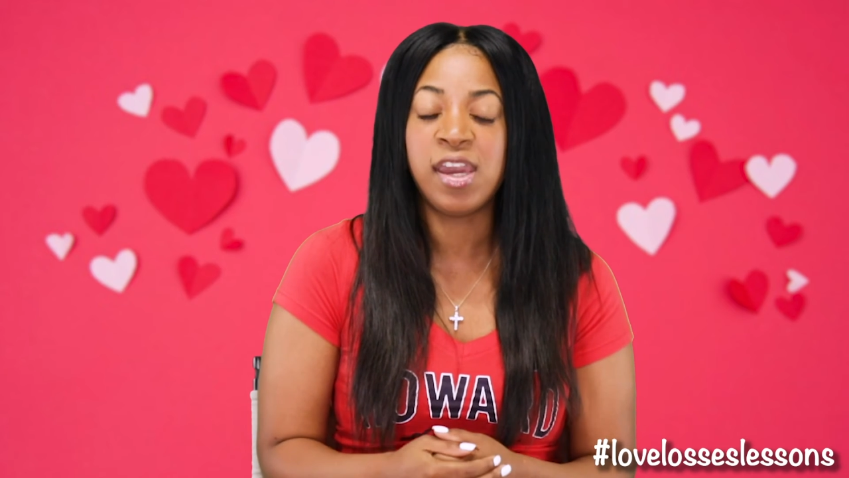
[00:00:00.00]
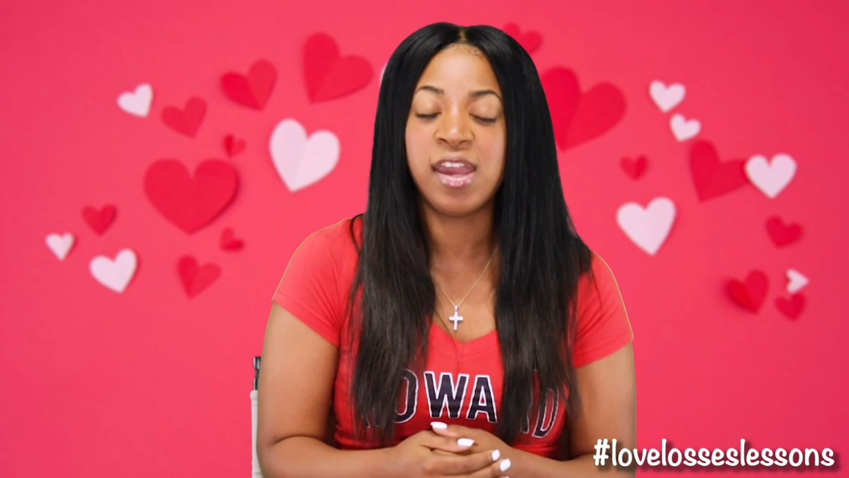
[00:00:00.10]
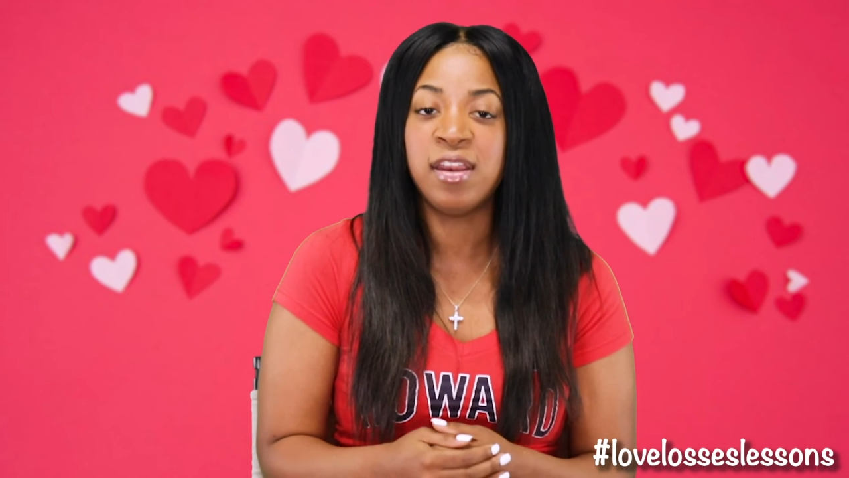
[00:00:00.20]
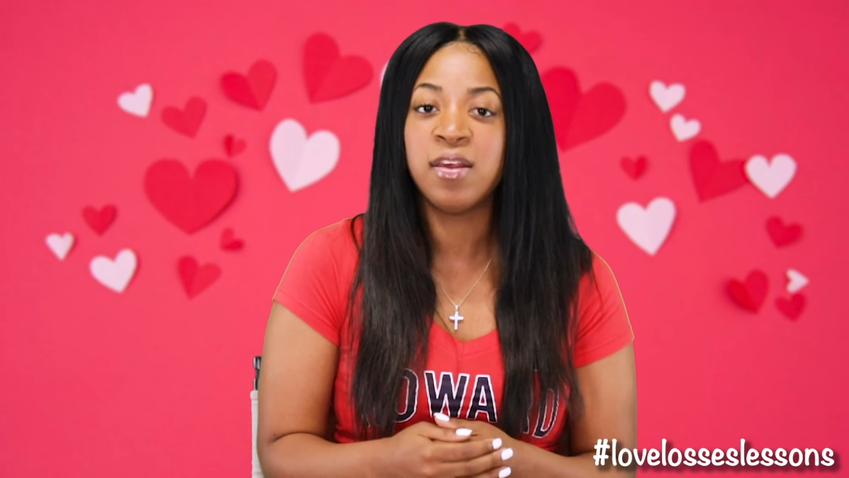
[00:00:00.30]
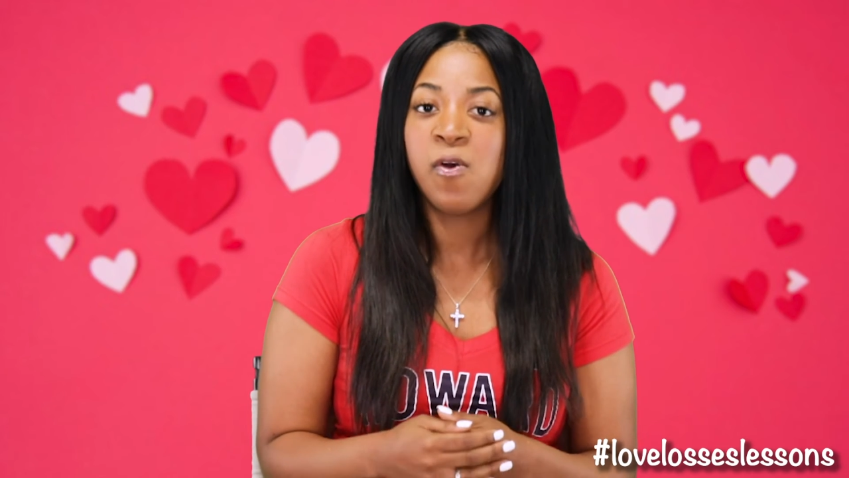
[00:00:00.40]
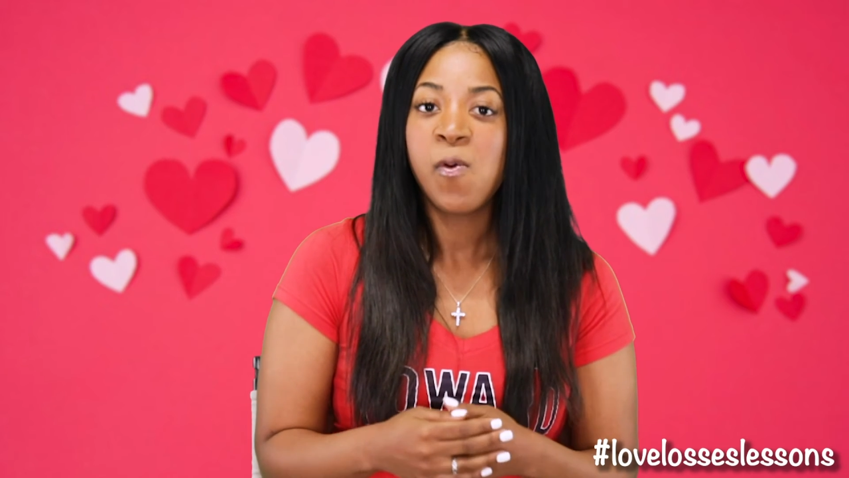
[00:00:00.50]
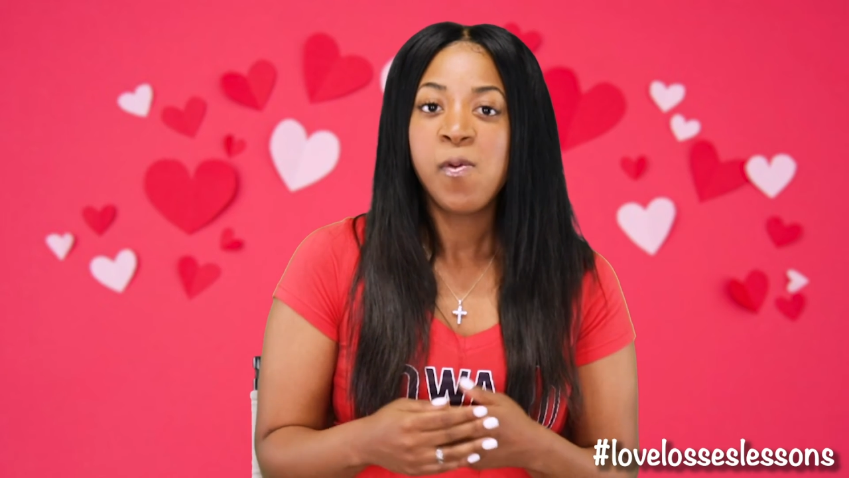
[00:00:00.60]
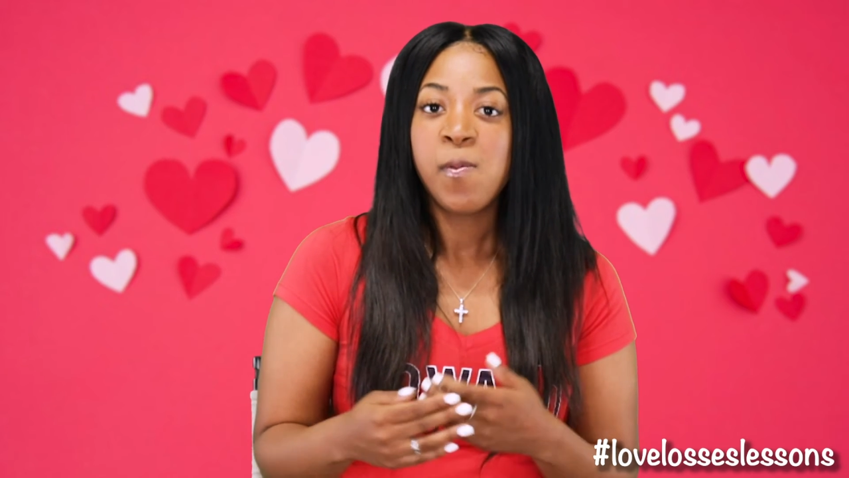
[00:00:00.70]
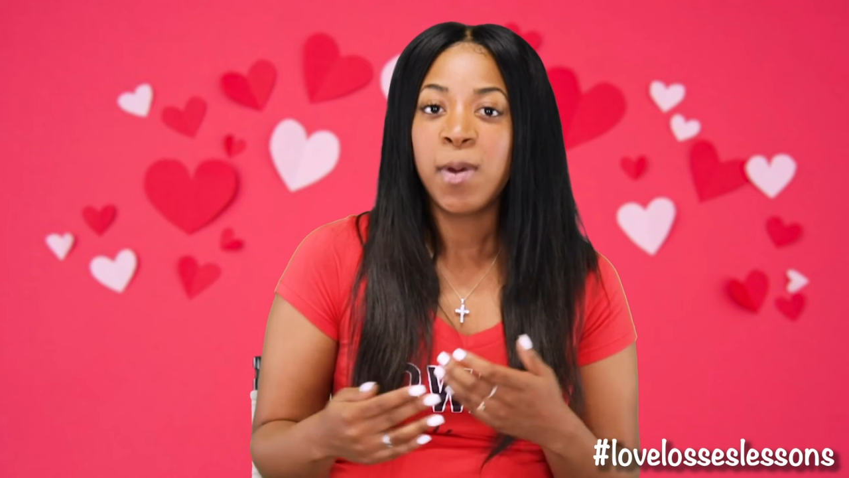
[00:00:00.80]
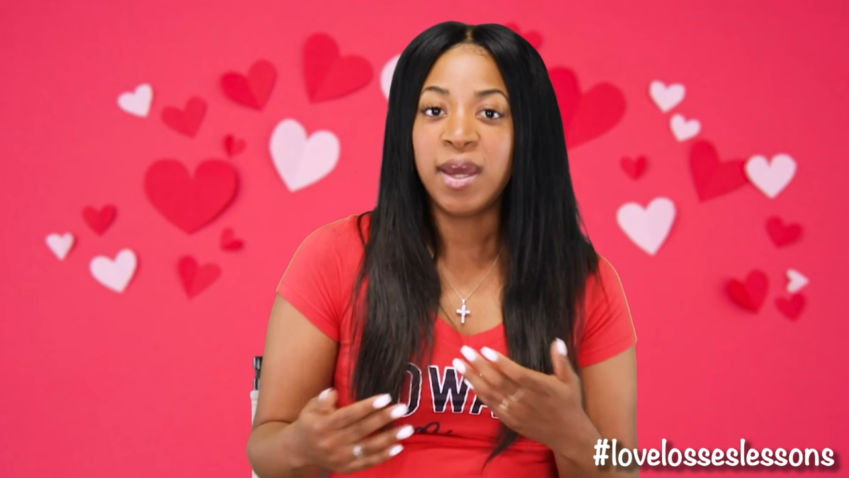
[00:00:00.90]
And
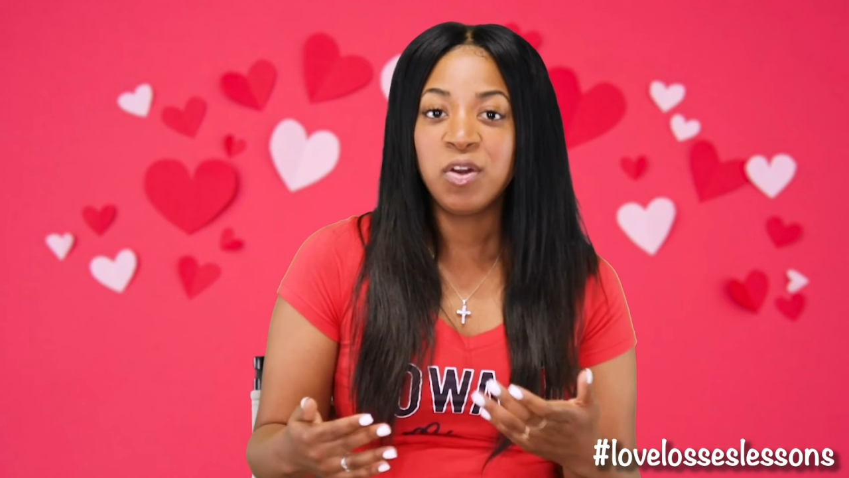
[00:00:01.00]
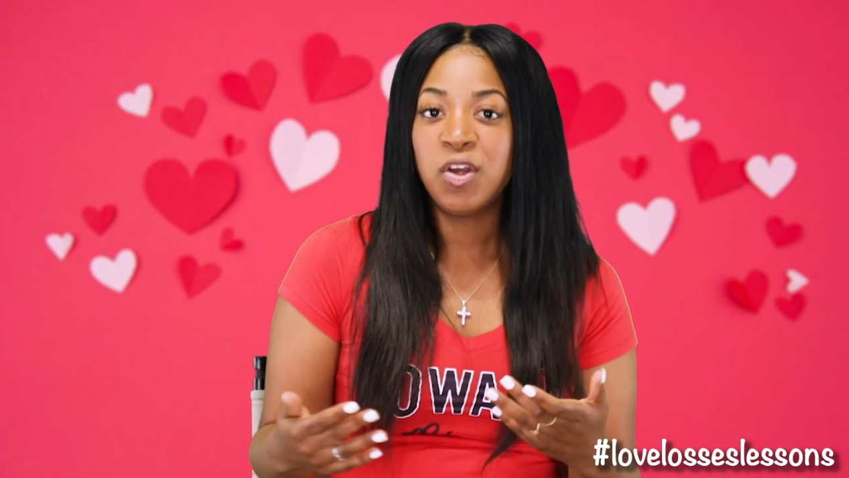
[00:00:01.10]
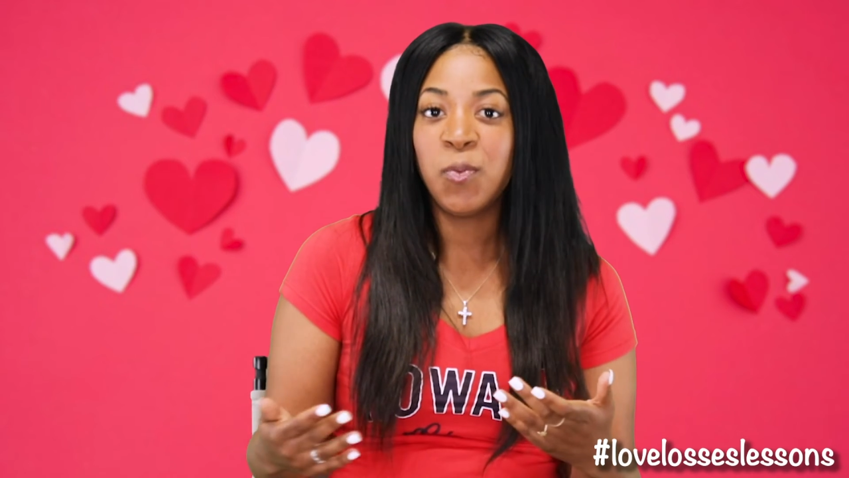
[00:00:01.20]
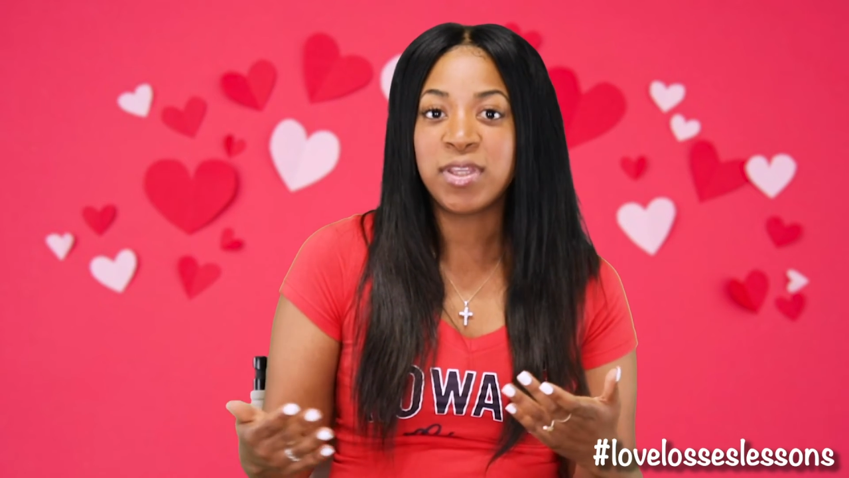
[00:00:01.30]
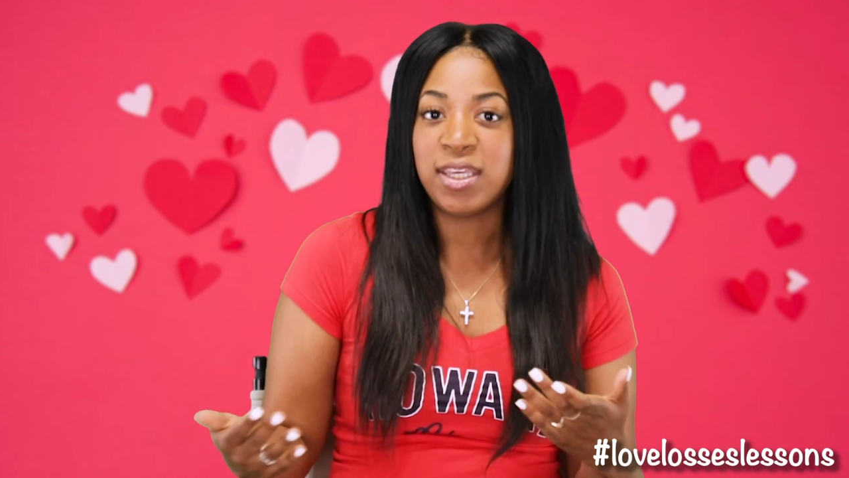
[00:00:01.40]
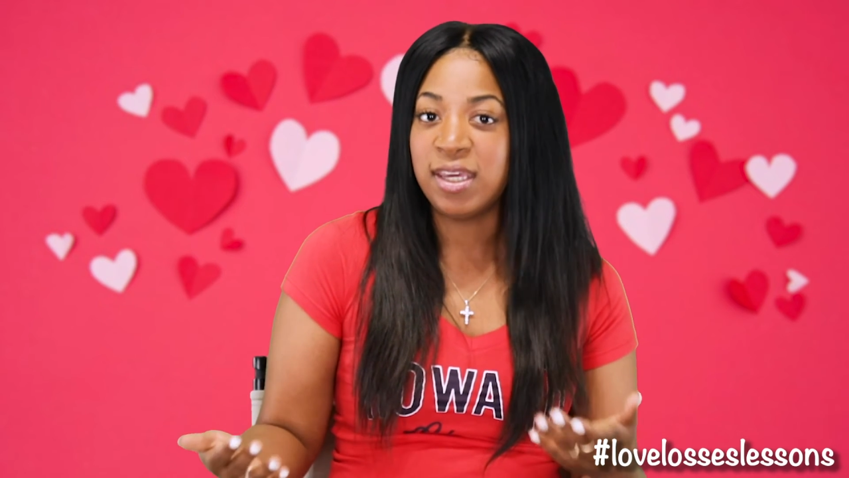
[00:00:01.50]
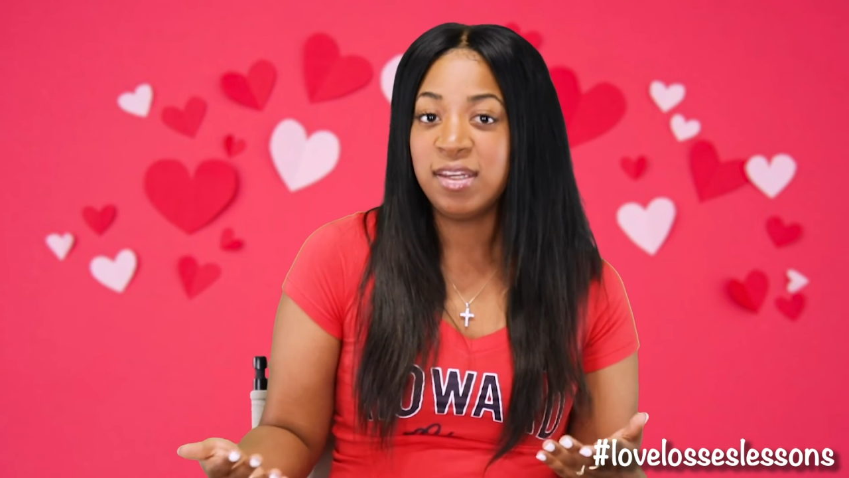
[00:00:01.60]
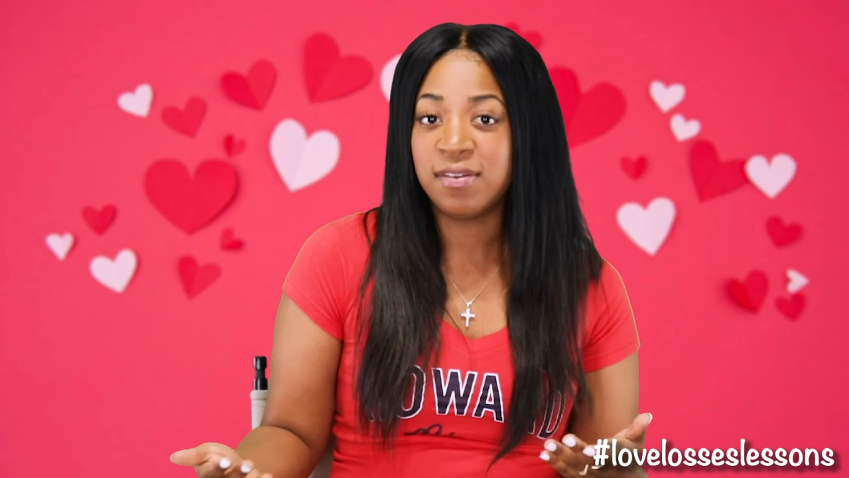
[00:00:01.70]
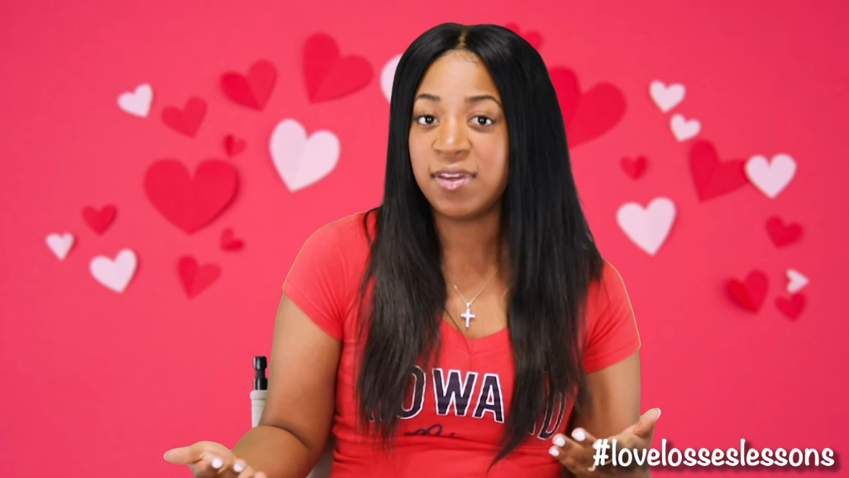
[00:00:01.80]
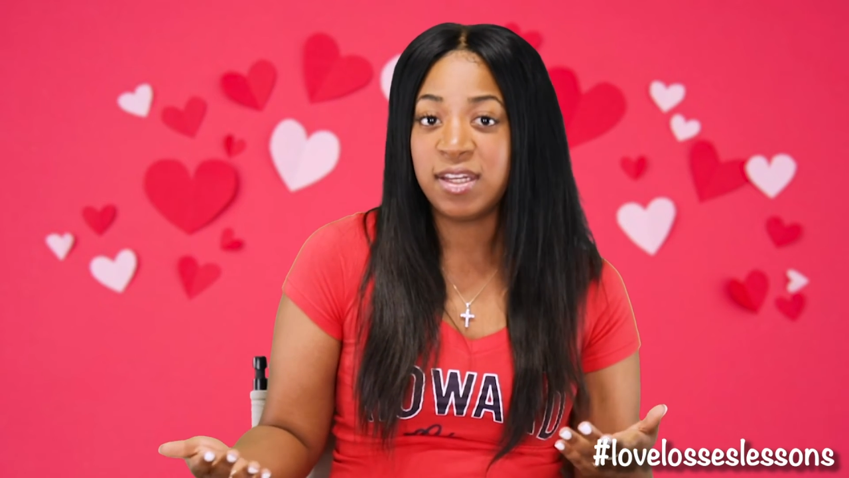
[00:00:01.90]
I don't know what the
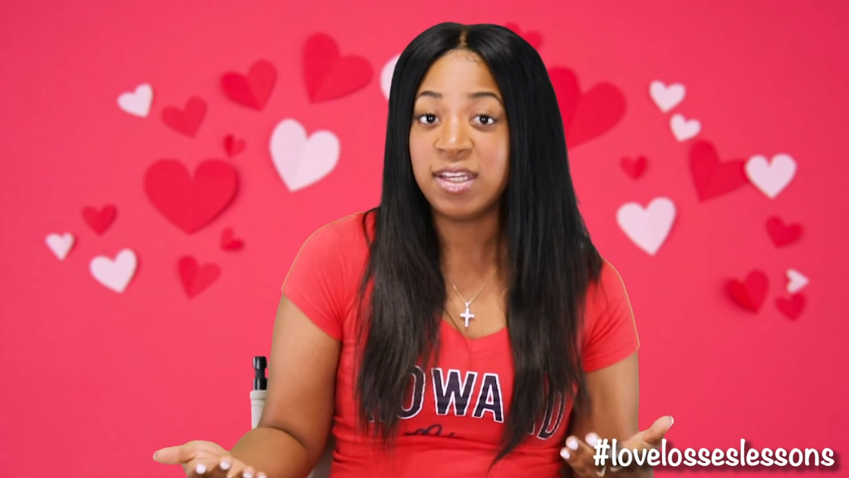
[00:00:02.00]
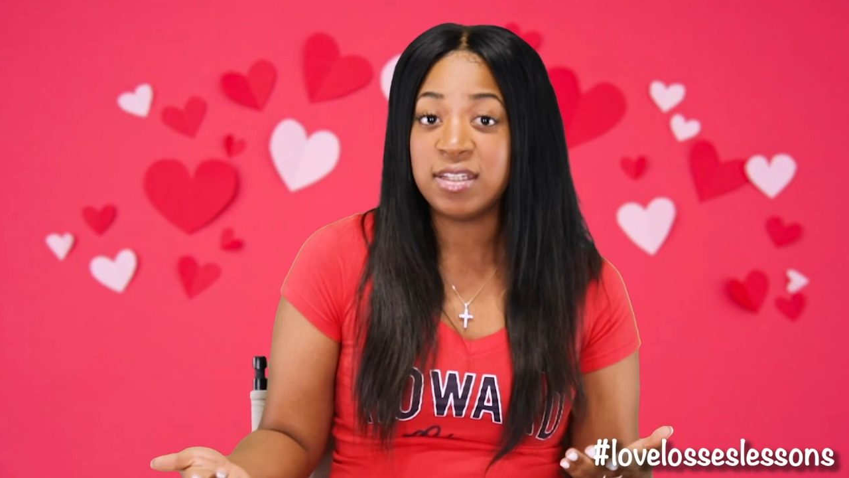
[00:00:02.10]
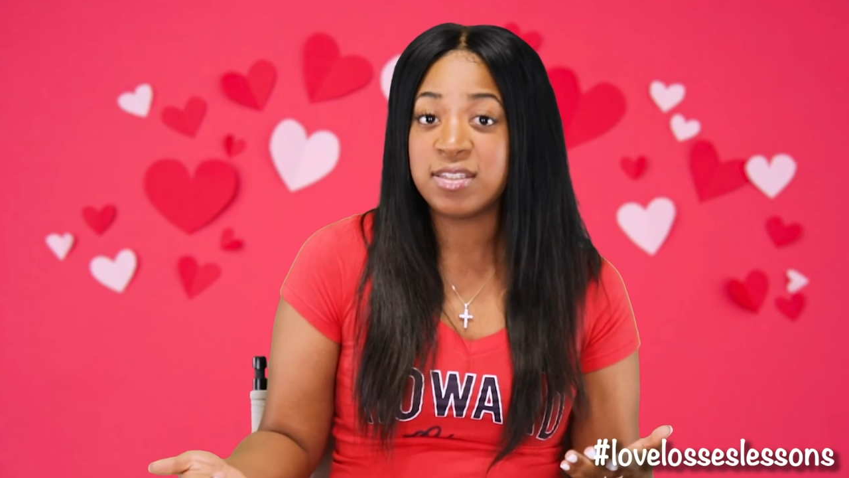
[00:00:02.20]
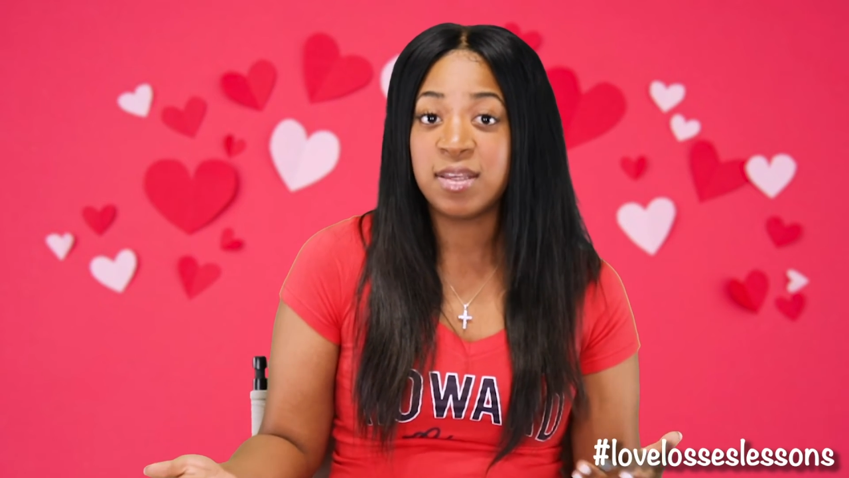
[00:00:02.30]
end of it is,